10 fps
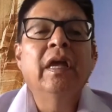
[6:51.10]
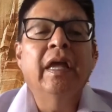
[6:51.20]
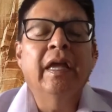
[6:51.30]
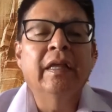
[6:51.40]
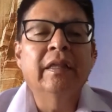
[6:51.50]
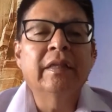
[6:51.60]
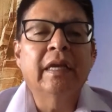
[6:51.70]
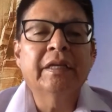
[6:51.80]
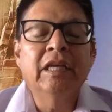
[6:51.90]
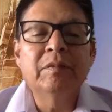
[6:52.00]
and
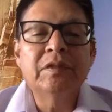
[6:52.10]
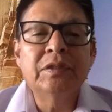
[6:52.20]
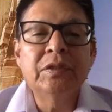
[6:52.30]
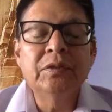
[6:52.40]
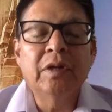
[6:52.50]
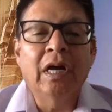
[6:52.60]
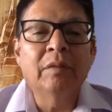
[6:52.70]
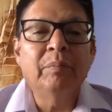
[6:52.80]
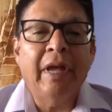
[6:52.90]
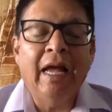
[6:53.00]
that keeps you
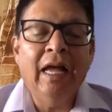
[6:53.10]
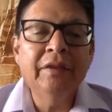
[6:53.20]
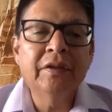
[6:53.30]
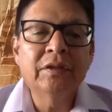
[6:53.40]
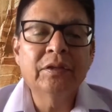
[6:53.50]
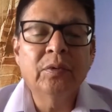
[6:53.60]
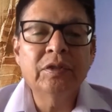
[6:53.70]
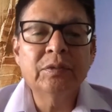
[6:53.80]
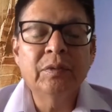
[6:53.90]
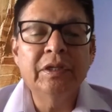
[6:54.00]
on path
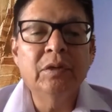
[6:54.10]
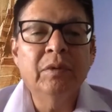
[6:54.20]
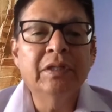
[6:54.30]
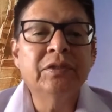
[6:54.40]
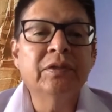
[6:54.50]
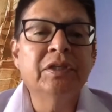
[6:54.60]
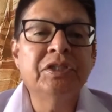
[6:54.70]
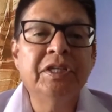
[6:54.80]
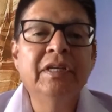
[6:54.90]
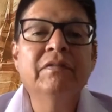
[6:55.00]
towards what you want to
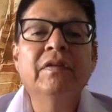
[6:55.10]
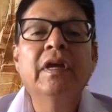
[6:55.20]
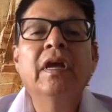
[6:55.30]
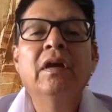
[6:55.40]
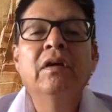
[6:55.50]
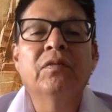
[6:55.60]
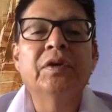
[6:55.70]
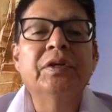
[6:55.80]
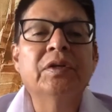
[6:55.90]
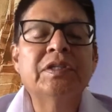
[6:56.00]
achieve for
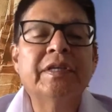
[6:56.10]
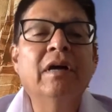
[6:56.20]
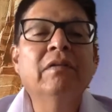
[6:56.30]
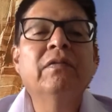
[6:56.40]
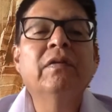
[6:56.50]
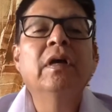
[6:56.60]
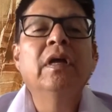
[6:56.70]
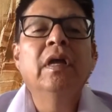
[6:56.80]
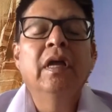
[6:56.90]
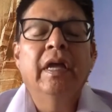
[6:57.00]
yourself.
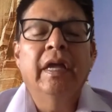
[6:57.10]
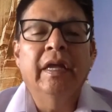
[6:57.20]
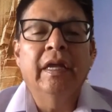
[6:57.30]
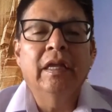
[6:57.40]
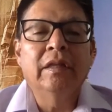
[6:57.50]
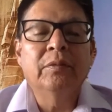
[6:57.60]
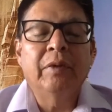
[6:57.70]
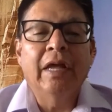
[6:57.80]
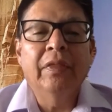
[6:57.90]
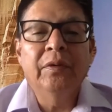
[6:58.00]
And
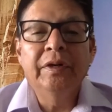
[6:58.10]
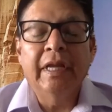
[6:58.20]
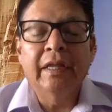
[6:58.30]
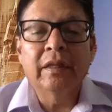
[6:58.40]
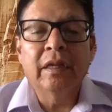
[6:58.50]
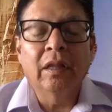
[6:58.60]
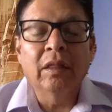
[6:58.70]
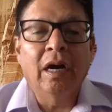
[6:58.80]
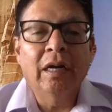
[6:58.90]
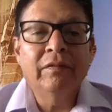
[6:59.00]
rather than a
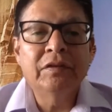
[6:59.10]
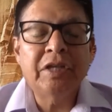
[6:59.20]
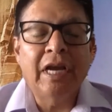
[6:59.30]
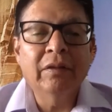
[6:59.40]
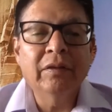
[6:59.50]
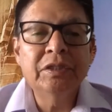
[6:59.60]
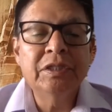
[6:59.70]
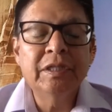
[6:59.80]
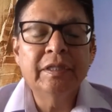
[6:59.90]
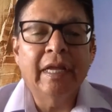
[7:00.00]
lot of
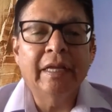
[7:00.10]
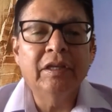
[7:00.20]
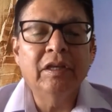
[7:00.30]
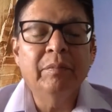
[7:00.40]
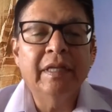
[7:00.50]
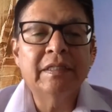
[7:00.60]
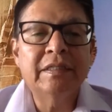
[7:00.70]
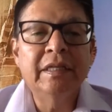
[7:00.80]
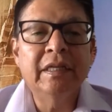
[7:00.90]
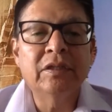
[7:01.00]
challenges that you may see in